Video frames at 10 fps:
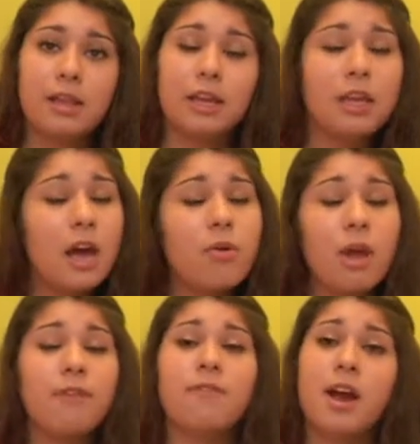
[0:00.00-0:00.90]
like yeah
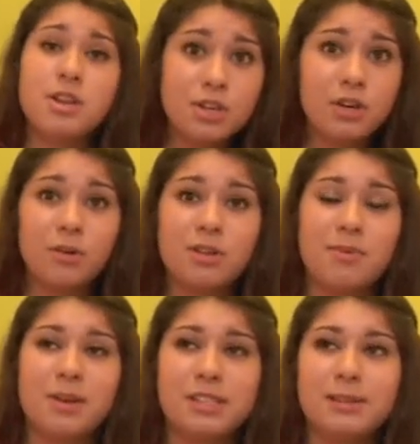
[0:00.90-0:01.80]
okay fine you can go
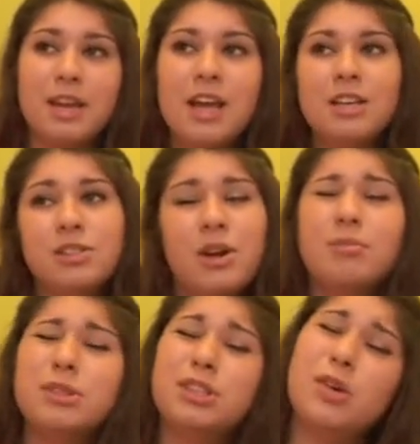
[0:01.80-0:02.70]
into the basement. So
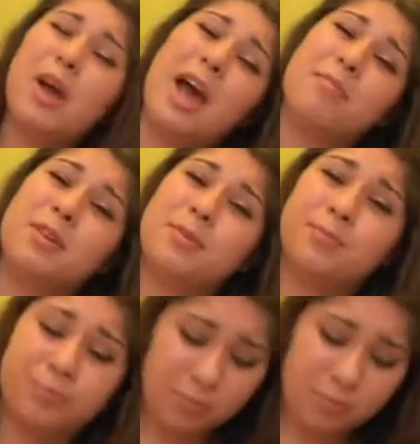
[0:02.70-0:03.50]
I'm so happy